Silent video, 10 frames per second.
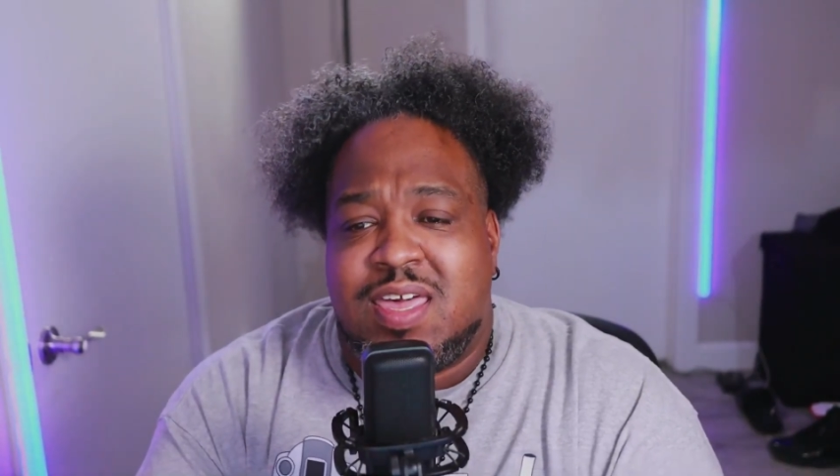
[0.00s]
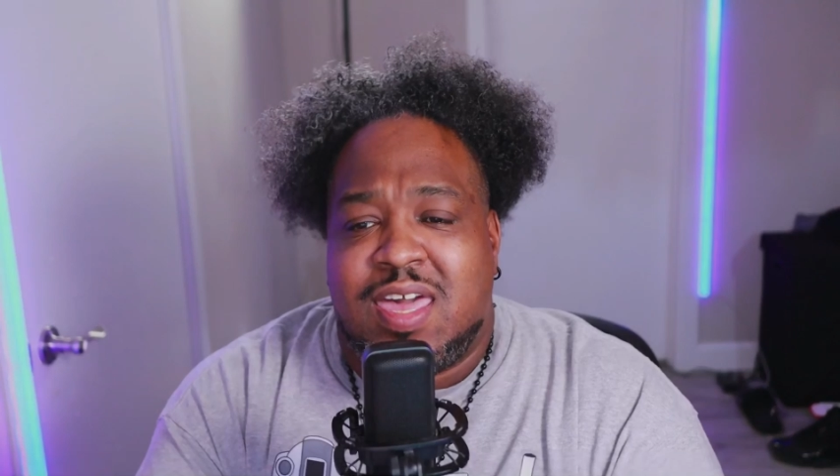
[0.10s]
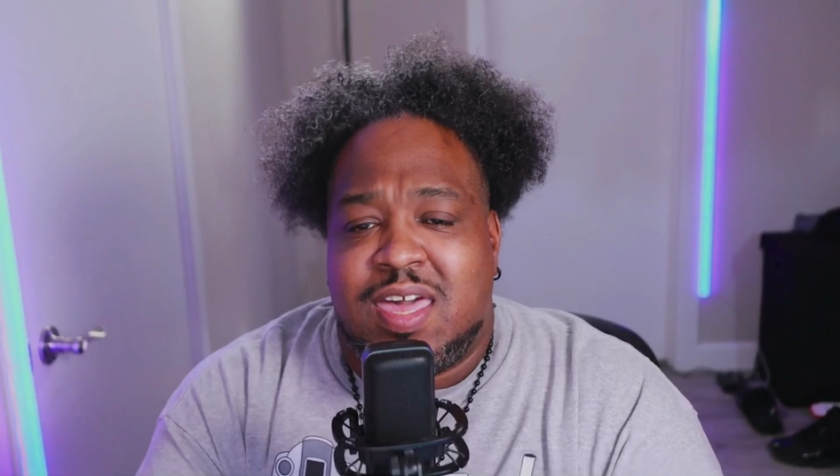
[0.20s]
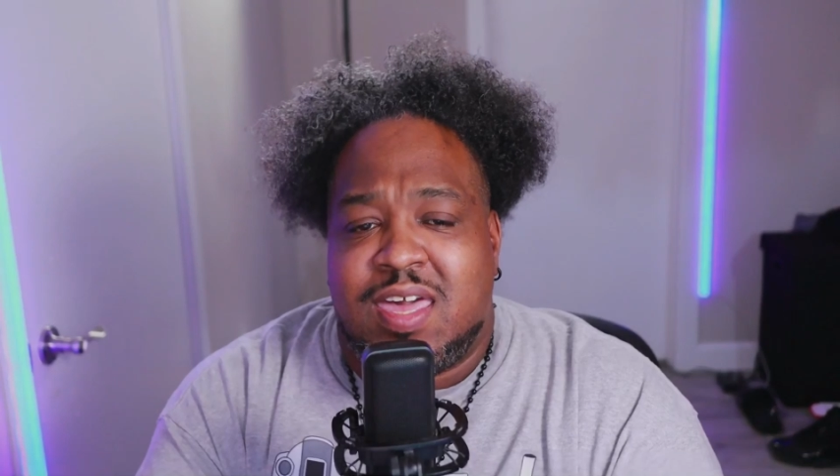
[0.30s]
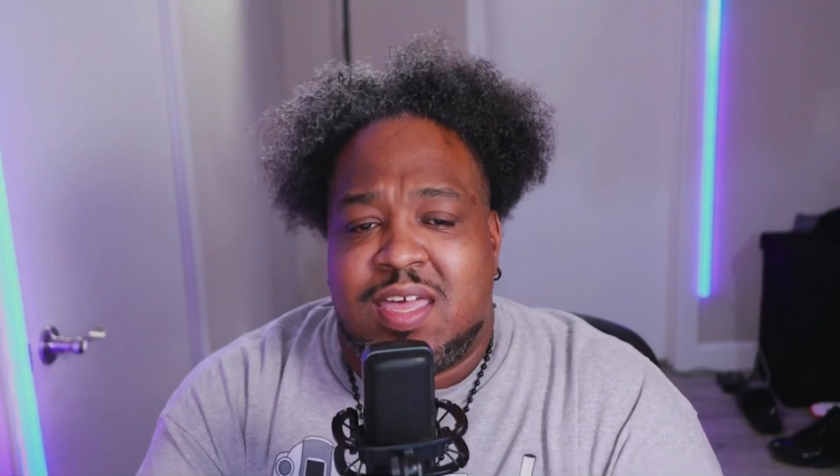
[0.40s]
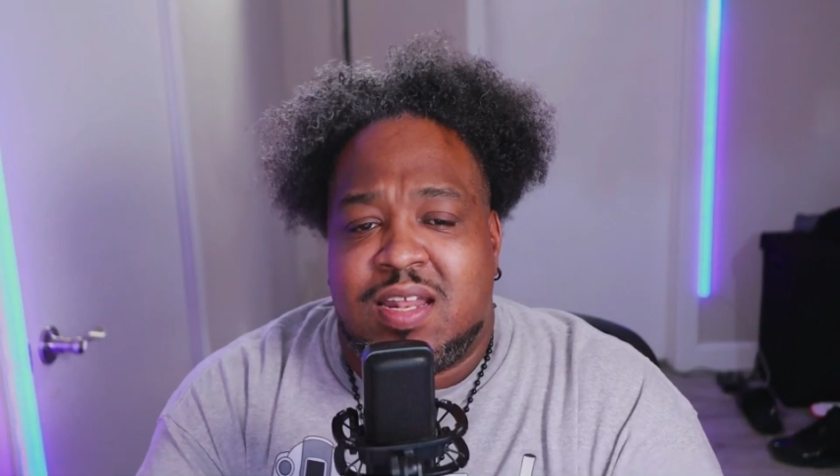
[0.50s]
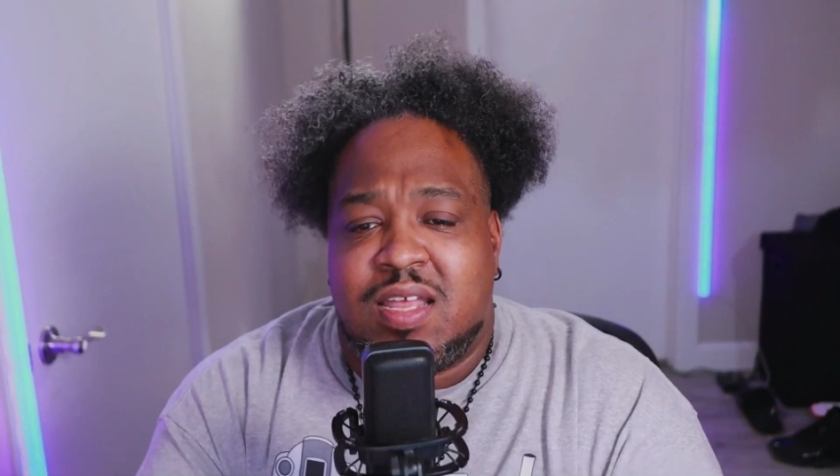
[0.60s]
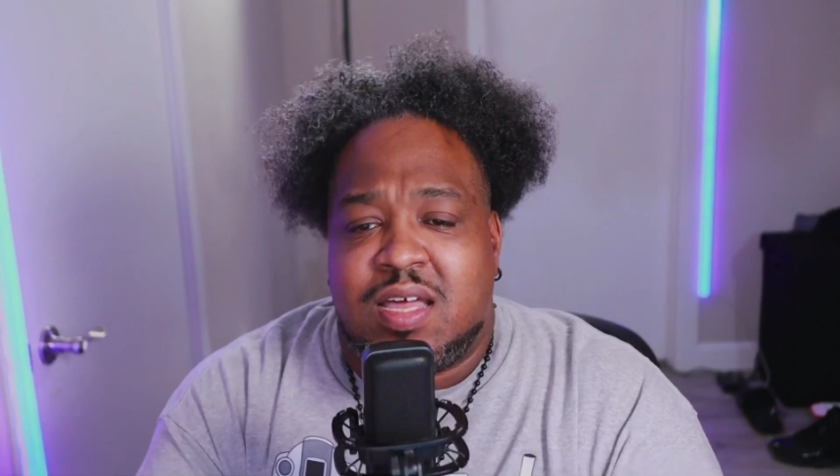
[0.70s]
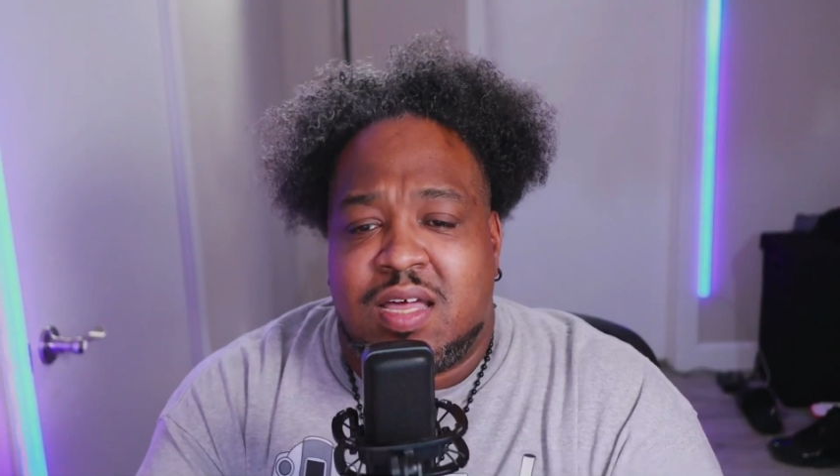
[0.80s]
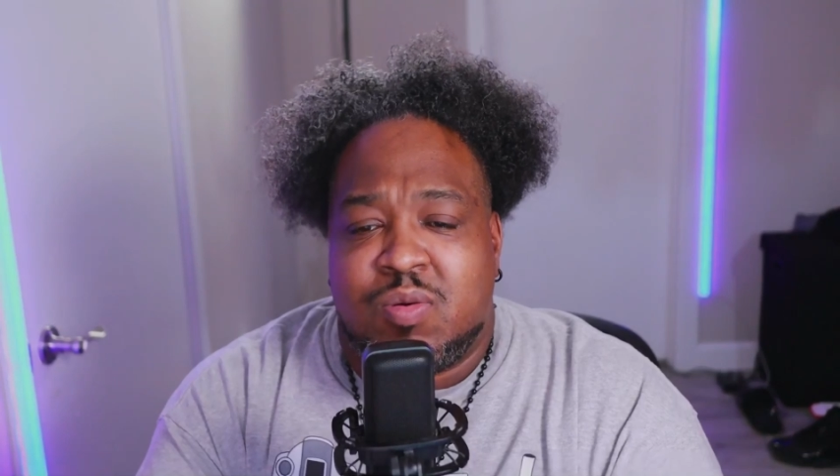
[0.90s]
and
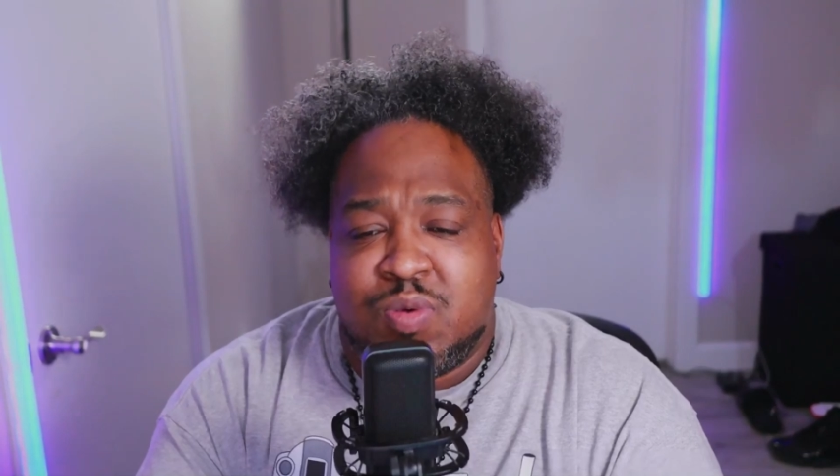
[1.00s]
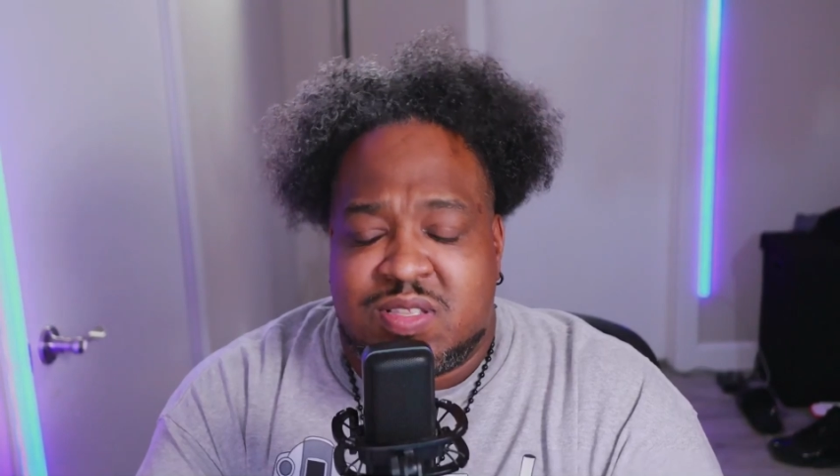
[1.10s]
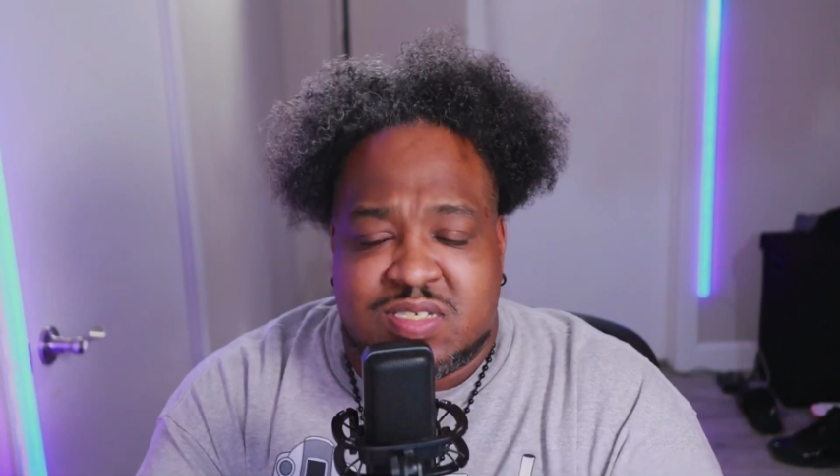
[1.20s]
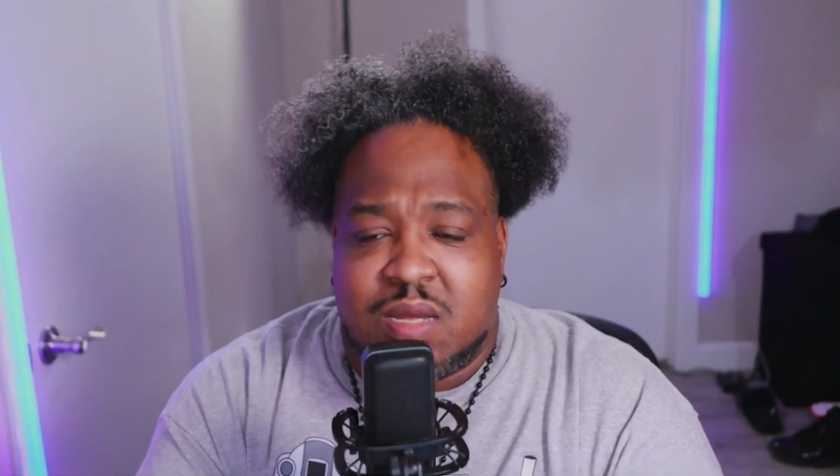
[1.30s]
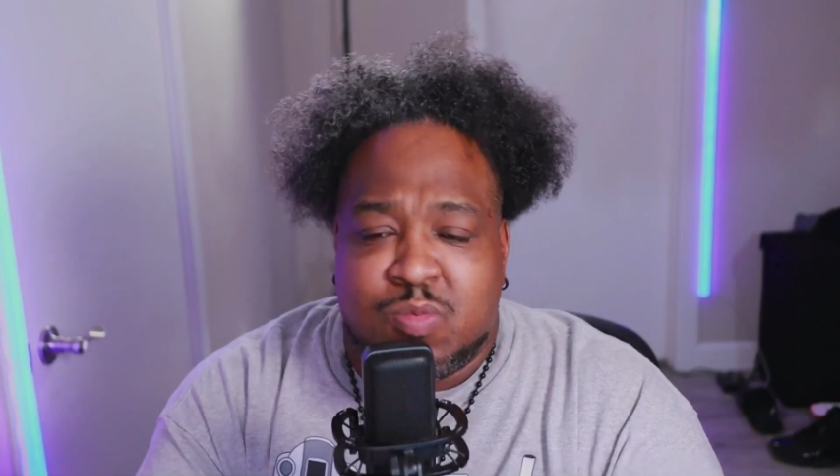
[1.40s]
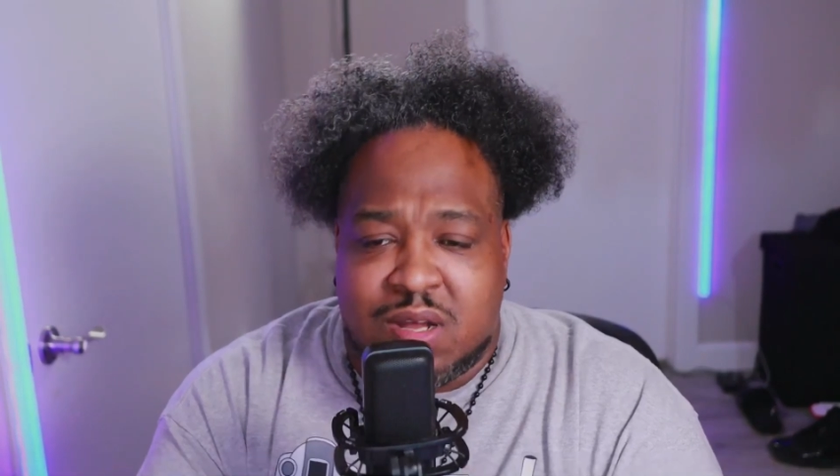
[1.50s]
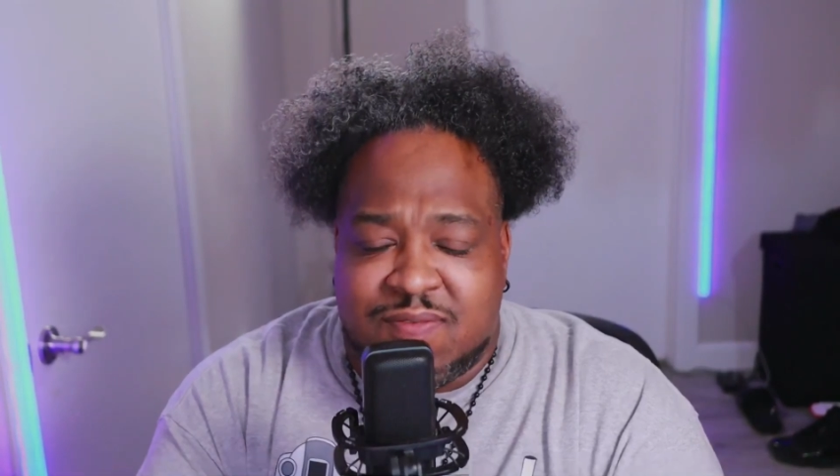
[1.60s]
with somewhat